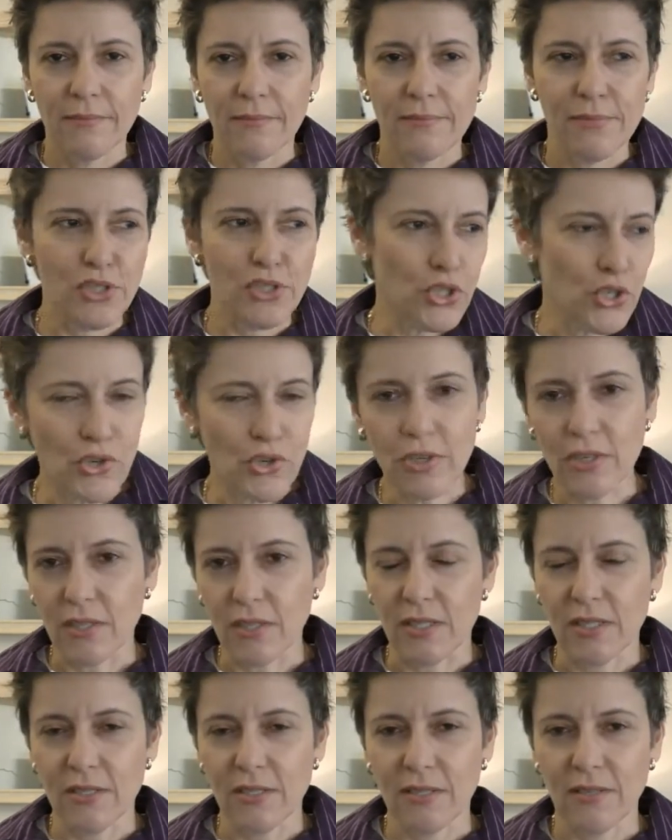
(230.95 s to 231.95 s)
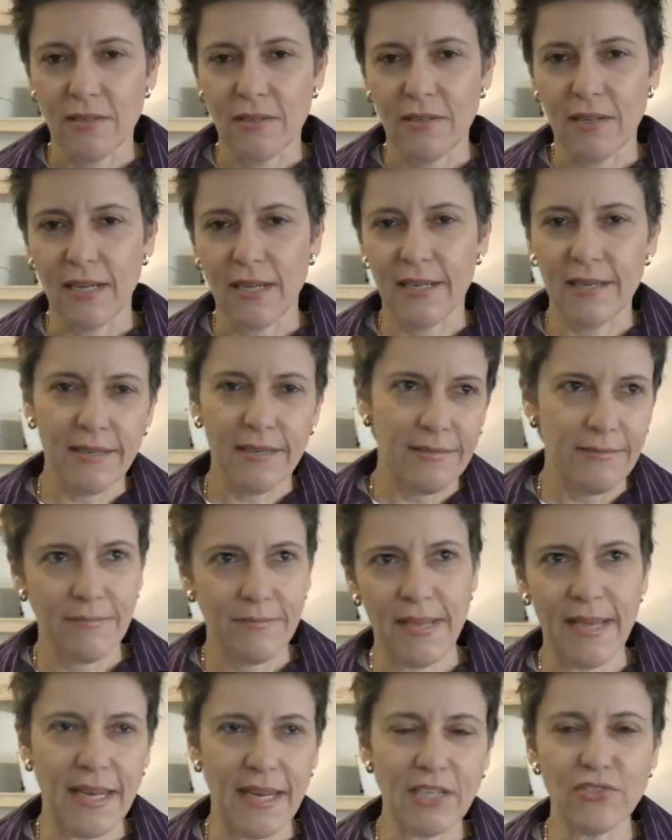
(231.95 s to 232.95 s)
circuit, like
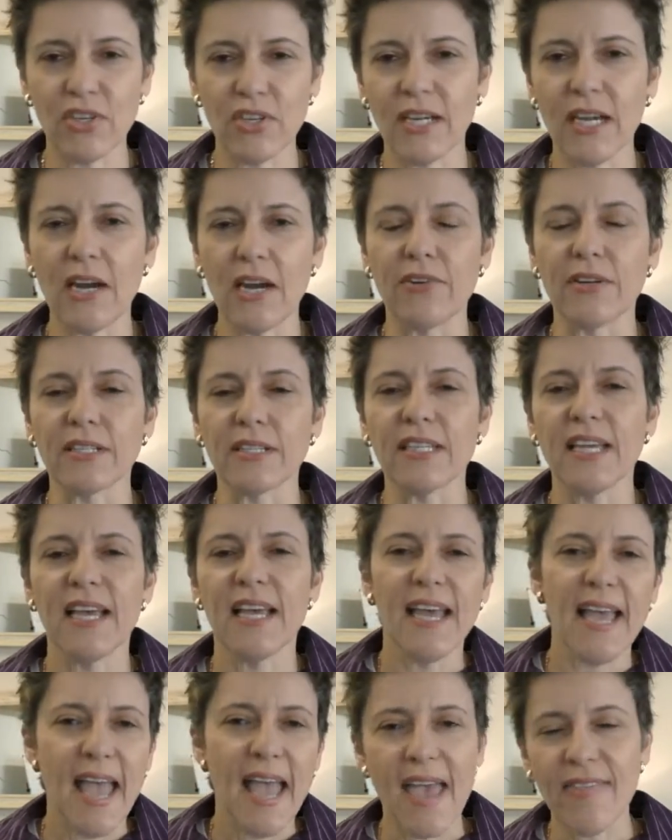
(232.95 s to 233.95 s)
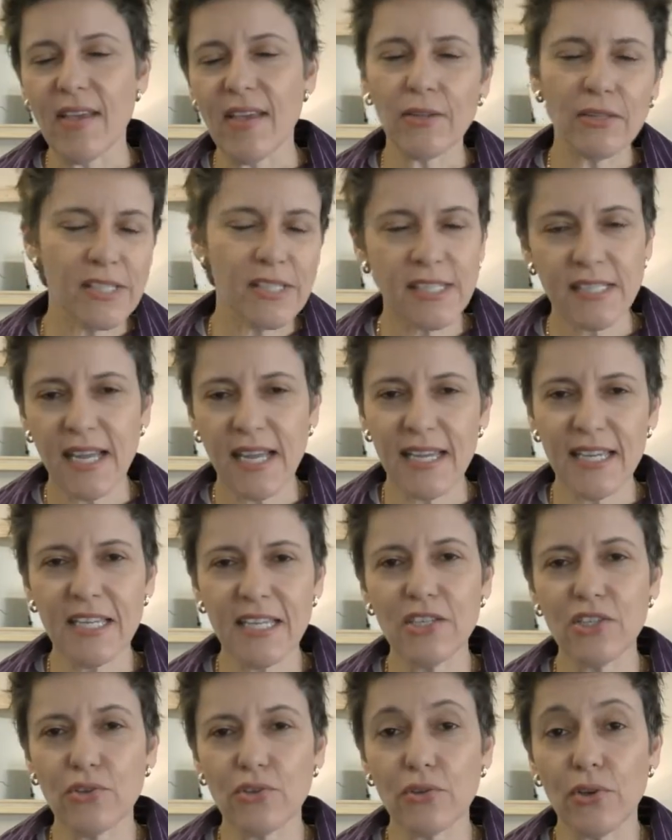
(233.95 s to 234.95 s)
electric current, and that will stay
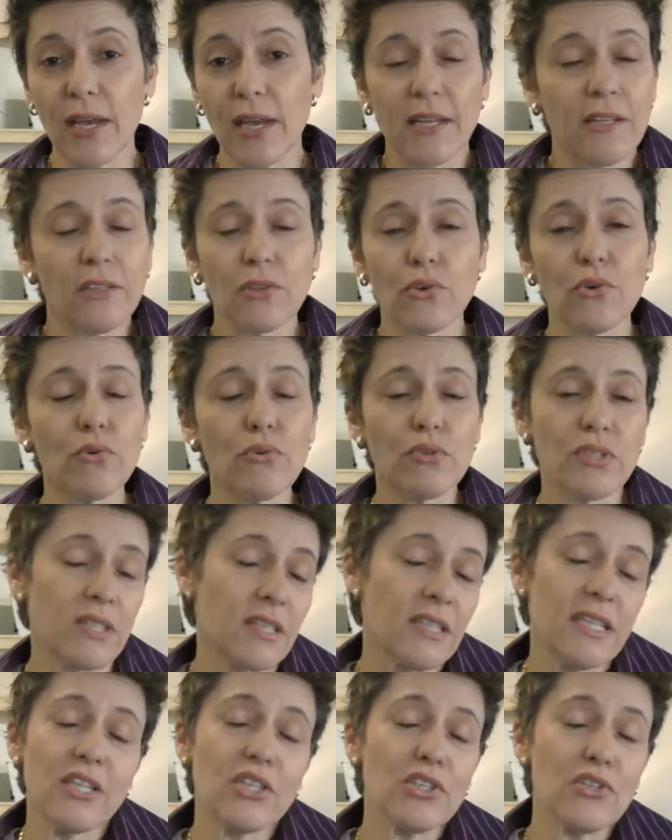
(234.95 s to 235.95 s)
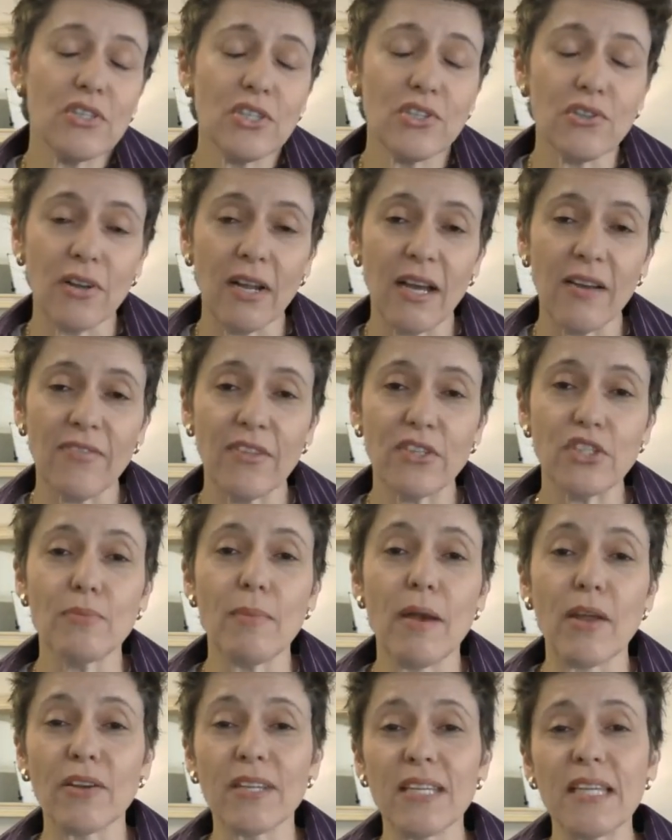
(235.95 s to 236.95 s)
in you, and it will cause issues in your life that you
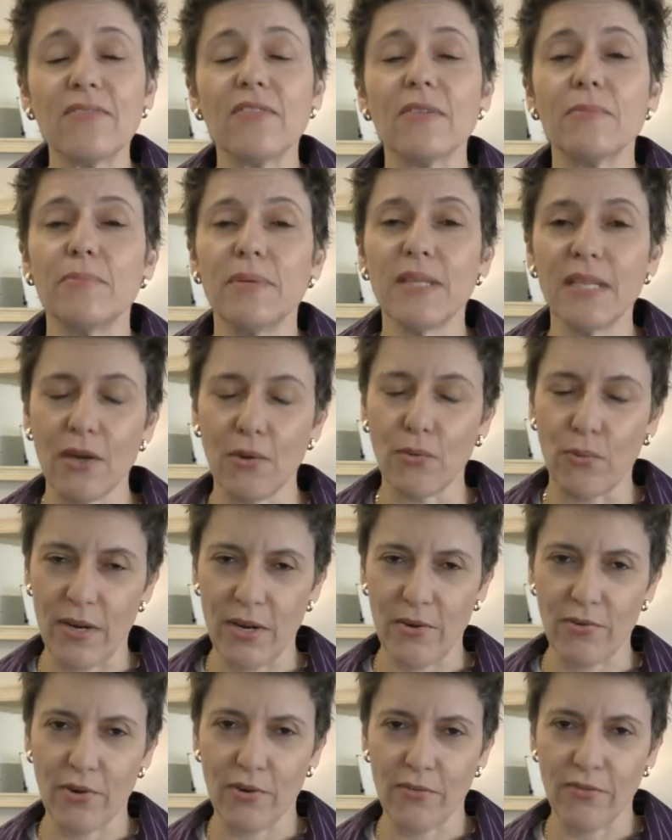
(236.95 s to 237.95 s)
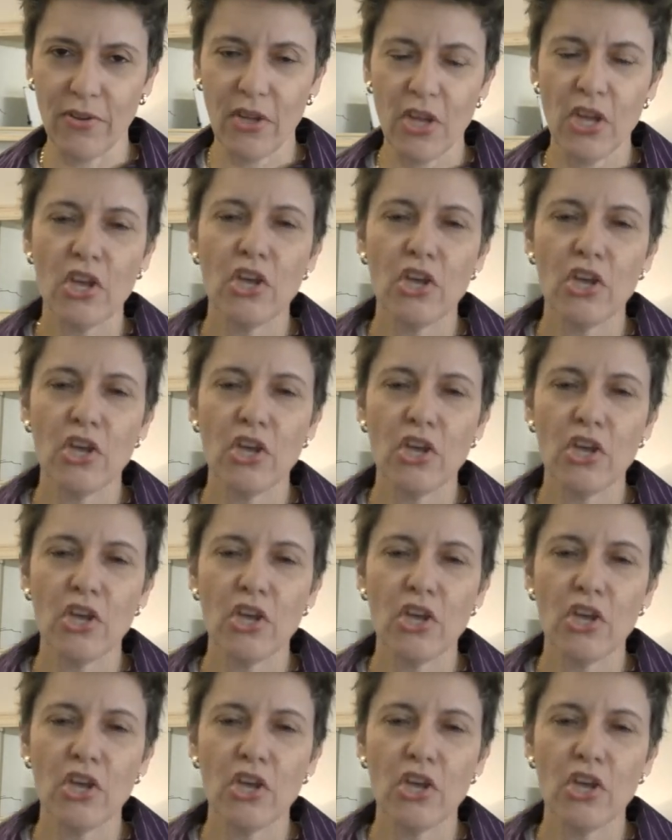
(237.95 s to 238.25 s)
may not even be aware of.